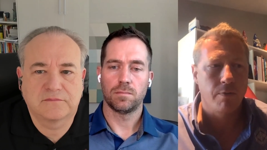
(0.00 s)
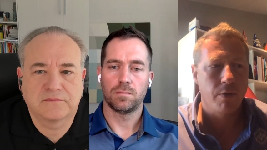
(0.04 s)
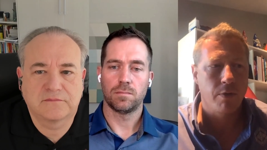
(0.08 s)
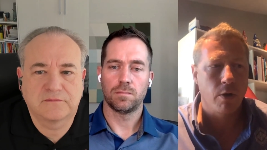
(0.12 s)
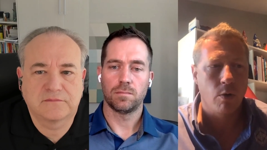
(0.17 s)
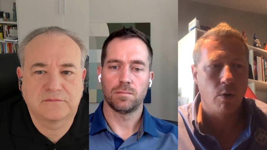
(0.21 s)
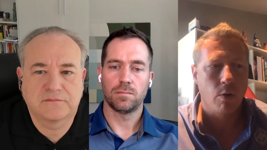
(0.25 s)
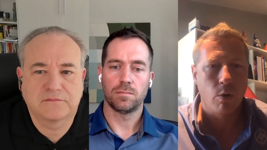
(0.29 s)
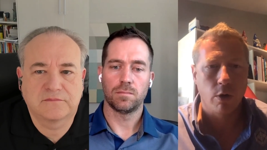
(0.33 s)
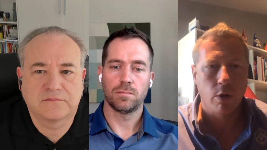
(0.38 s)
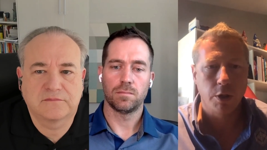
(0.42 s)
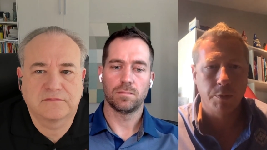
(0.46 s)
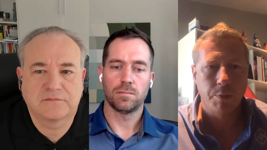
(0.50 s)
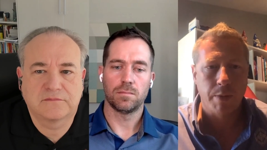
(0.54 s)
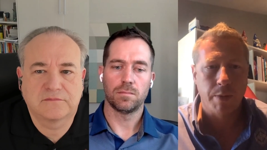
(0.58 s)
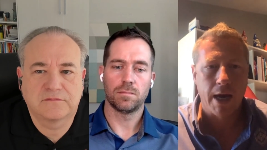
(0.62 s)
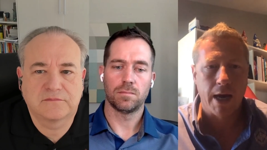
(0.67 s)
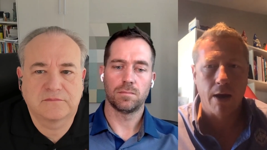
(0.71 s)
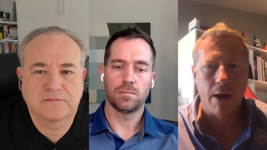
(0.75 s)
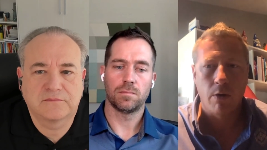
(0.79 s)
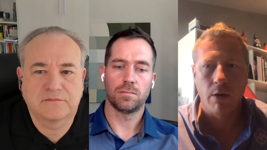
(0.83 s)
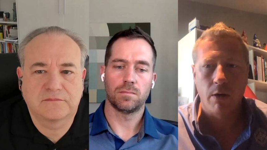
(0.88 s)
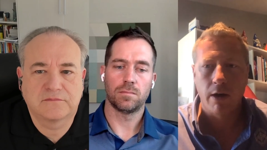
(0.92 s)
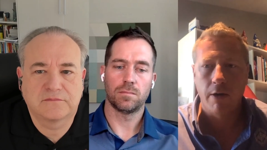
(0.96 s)

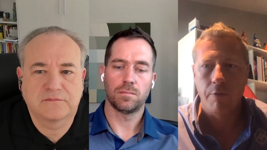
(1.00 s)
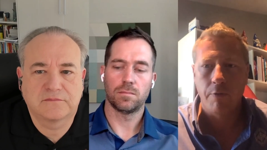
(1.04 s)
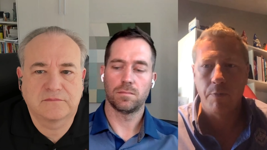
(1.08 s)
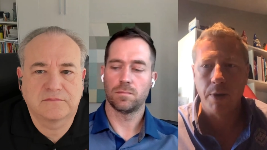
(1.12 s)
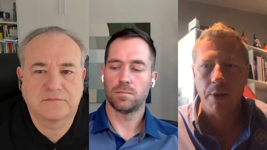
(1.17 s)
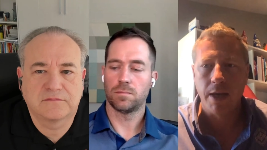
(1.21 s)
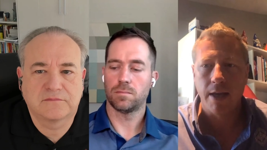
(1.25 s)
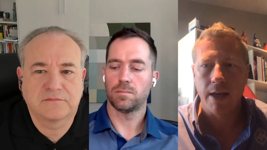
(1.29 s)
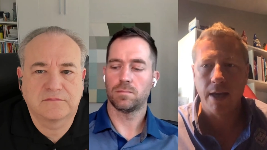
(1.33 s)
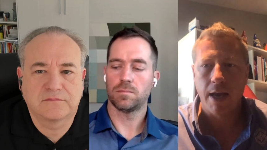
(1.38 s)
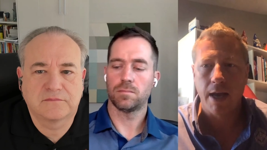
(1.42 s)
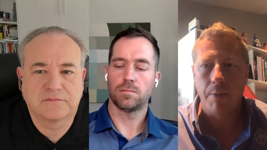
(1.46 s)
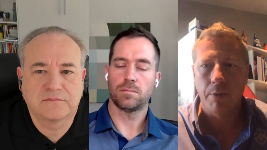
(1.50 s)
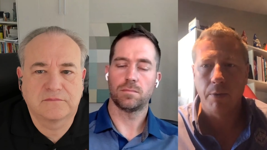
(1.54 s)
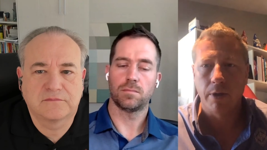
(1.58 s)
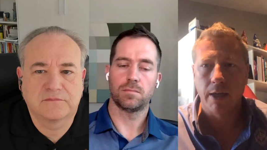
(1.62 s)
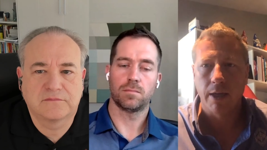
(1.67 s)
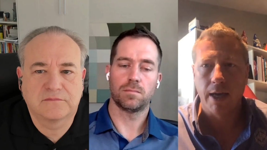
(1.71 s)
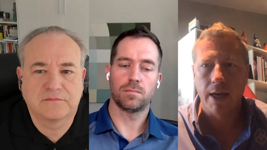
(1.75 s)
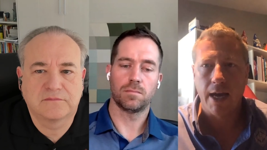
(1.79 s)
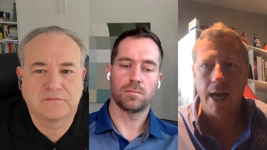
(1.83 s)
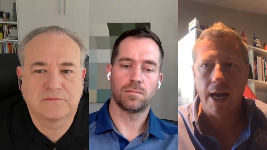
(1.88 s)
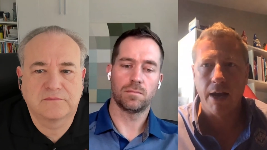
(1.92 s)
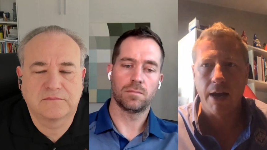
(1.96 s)
Speaker 1: deserve the horsepower
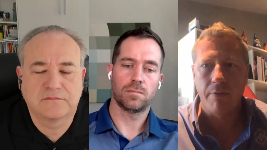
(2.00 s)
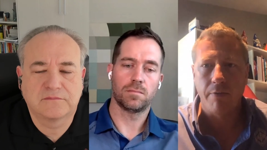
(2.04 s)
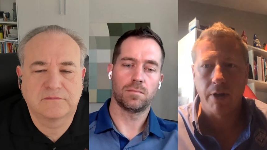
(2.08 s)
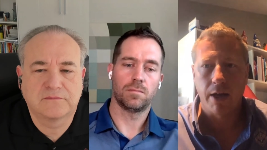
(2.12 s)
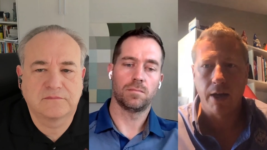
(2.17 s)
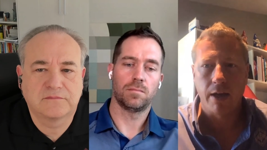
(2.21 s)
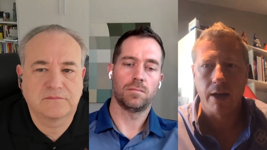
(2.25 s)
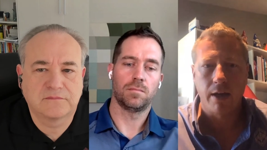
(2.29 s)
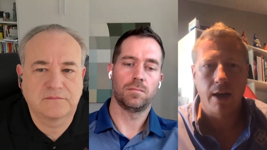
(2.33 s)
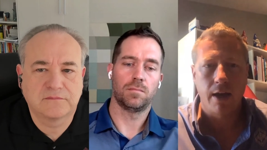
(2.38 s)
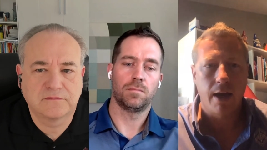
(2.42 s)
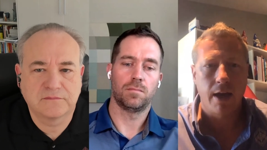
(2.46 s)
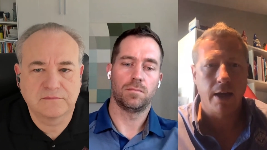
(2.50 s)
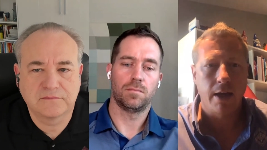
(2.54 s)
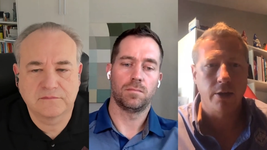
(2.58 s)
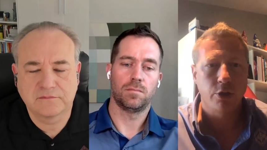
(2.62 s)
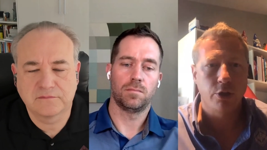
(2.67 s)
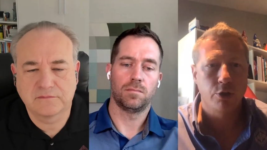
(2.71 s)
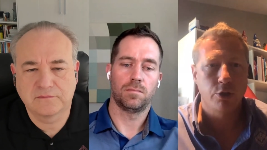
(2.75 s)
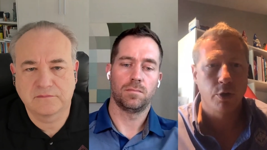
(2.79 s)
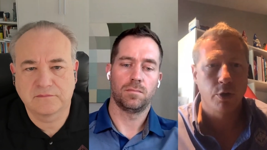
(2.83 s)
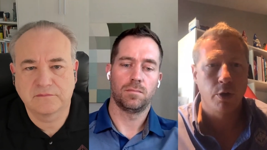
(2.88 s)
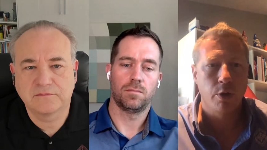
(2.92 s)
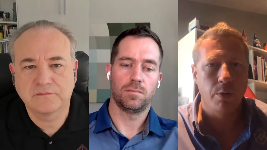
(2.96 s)
of being able to have
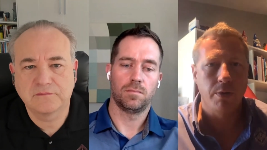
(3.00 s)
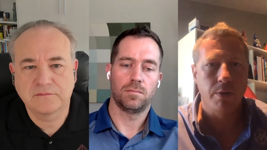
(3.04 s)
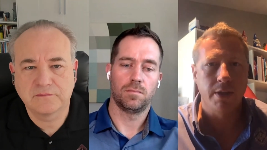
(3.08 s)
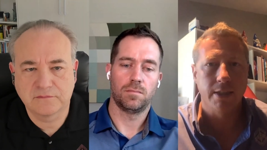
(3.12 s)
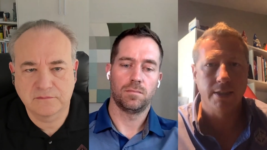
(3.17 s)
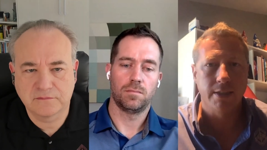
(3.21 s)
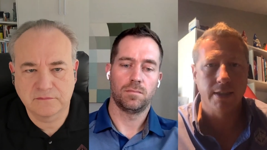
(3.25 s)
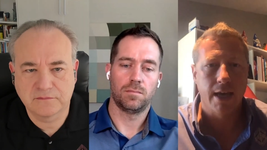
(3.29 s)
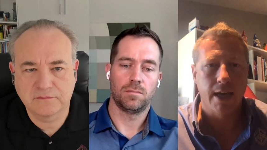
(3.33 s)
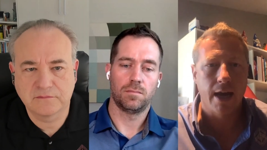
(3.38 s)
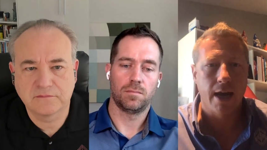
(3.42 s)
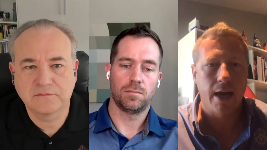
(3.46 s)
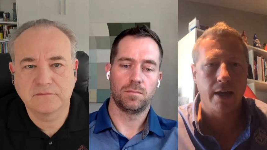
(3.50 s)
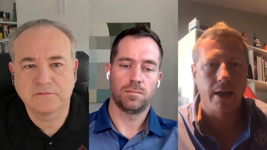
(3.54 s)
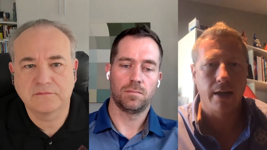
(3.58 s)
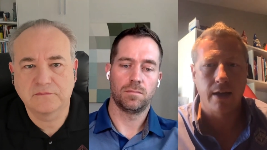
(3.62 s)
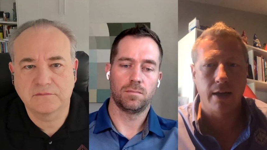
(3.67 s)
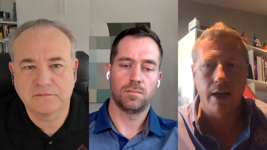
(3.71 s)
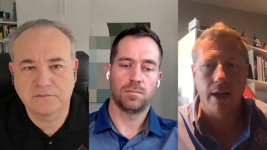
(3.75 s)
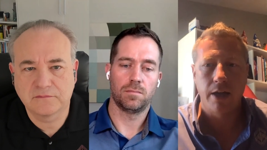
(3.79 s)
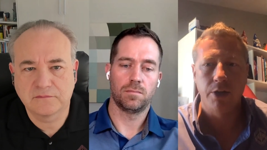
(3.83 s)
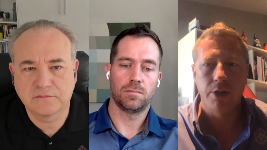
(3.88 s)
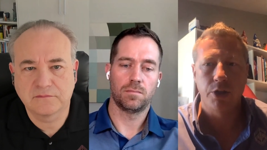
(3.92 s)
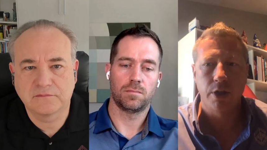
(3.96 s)
a true
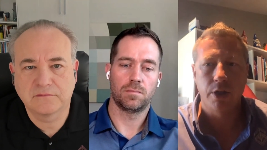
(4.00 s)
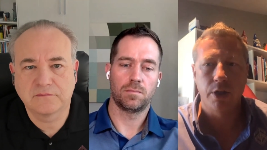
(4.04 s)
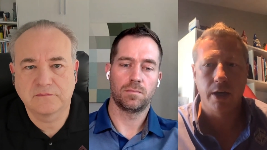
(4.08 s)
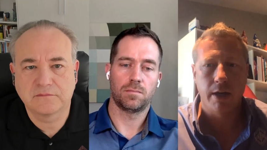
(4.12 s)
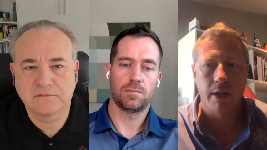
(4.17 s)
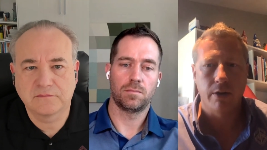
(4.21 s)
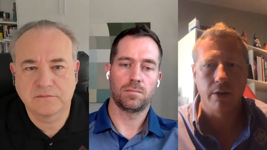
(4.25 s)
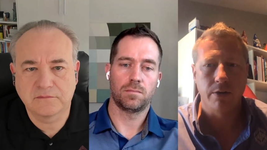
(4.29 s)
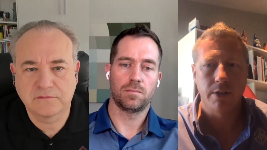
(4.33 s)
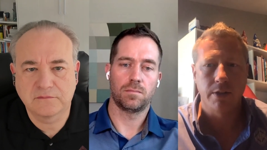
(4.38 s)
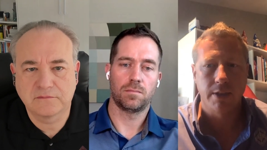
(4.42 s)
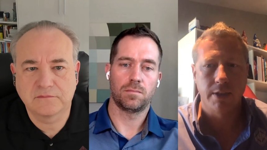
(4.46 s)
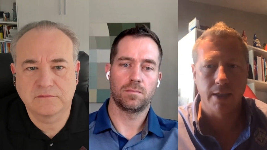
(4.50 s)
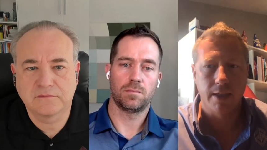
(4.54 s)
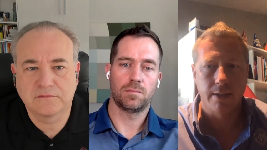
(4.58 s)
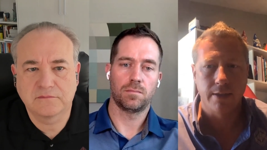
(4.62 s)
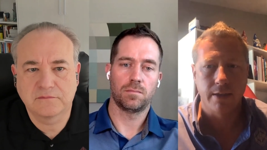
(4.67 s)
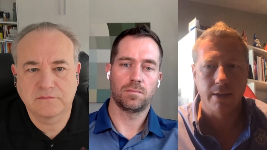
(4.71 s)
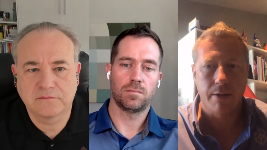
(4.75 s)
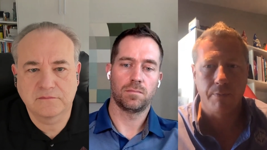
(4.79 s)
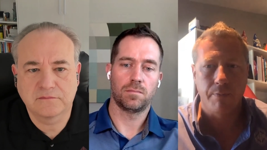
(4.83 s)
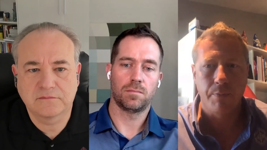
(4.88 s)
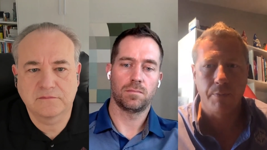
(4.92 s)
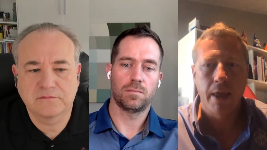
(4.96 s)
design and
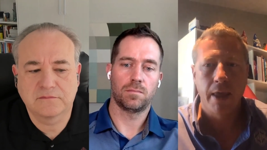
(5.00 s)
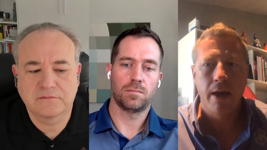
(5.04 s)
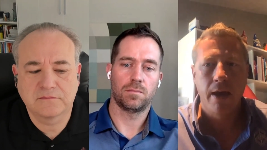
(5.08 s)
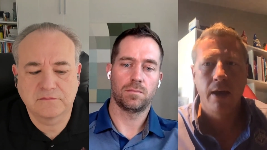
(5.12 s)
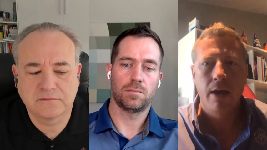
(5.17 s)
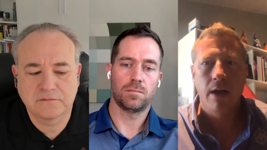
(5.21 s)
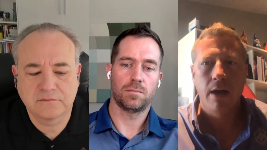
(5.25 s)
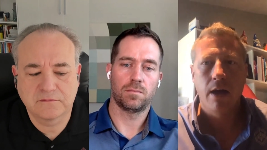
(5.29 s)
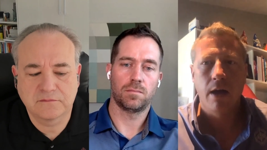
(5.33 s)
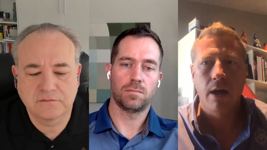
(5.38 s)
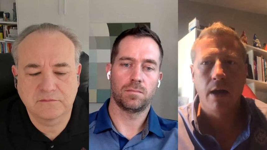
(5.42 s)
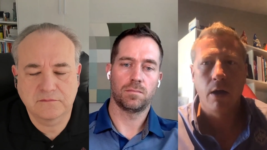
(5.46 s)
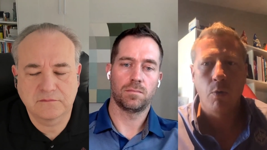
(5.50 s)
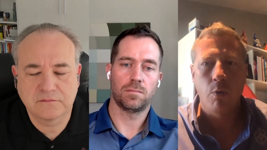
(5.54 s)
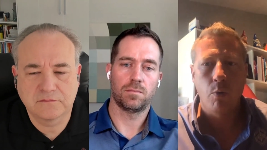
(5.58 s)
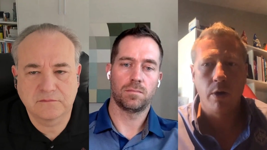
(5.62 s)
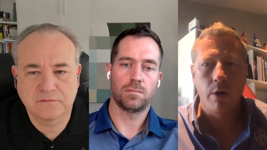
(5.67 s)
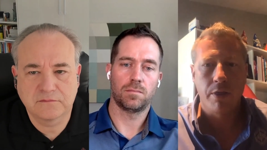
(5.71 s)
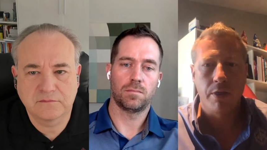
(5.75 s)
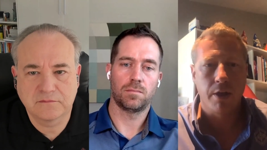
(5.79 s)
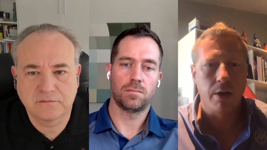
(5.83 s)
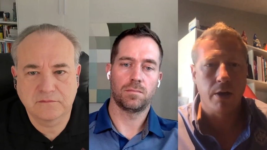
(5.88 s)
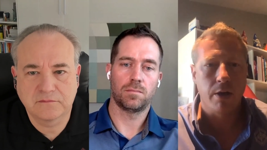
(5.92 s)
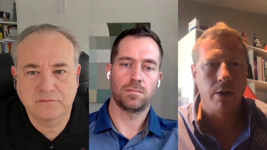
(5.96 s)
engineered system
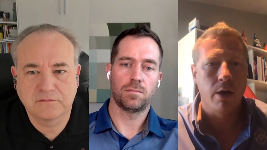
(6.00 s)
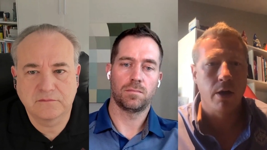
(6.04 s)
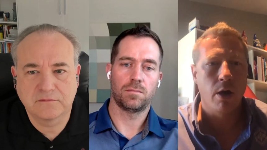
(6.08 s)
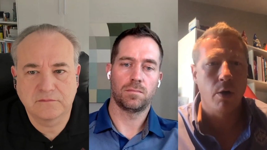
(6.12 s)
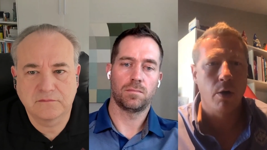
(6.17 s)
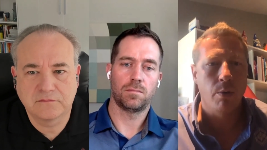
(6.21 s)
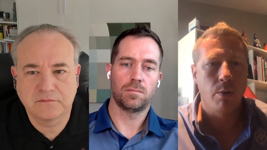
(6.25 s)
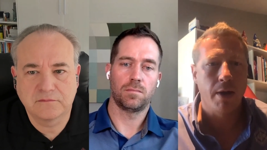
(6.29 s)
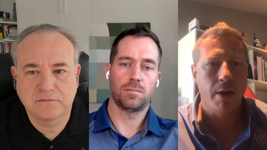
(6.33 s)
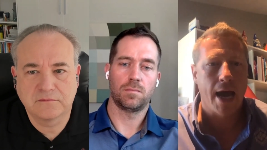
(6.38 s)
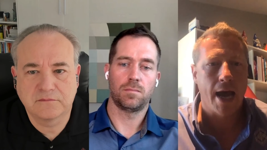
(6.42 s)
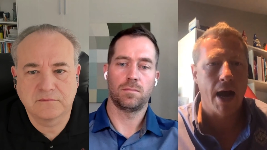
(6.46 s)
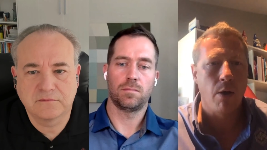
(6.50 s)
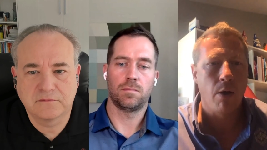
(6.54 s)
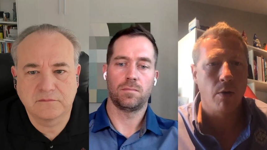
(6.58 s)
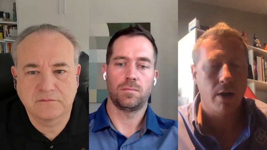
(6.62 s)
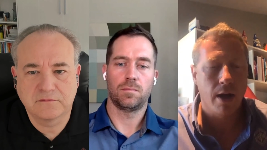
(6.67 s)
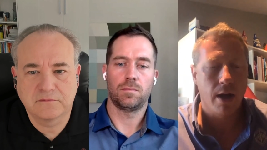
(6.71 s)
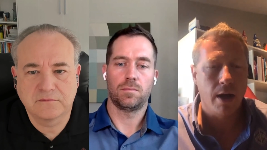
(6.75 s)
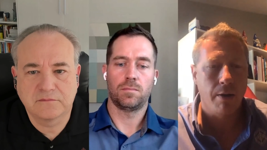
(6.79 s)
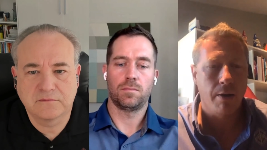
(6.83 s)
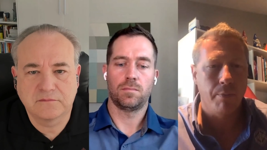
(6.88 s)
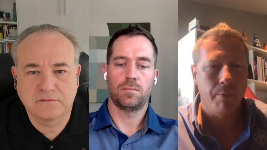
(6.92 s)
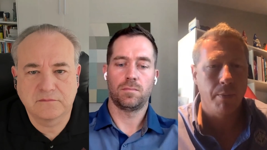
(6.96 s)
with a
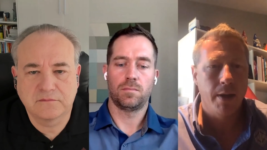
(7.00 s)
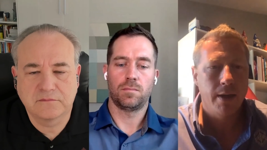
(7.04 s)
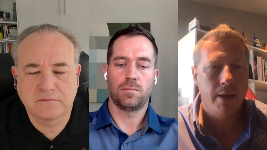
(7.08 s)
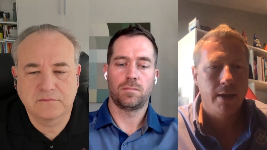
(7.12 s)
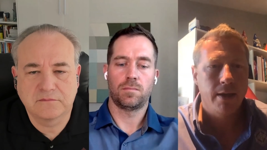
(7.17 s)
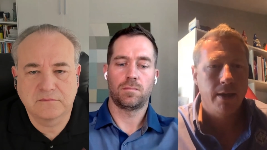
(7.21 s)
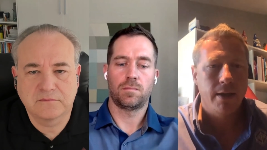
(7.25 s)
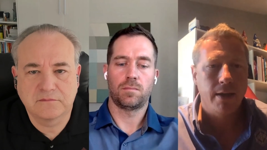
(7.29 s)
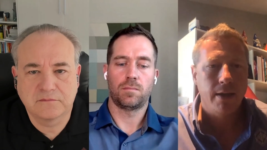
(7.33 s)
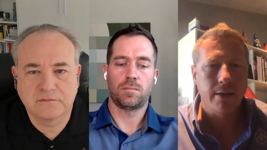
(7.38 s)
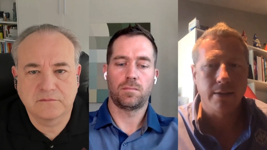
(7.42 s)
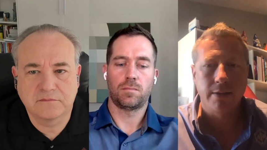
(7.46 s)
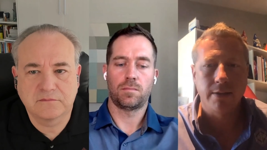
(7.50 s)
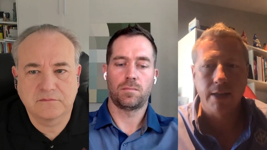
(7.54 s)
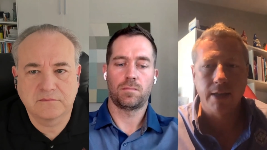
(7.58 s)
known outcome,